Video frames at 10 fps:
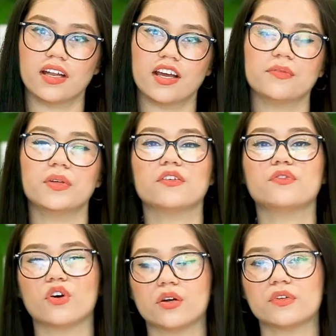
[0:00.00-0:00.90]
And I've been a
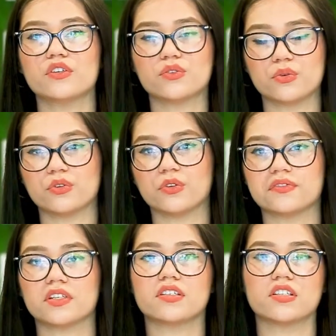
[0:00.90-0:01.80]
former student
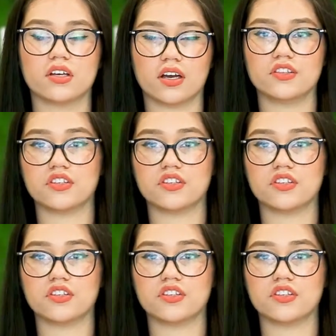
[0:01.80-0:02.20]
of Sir Sizan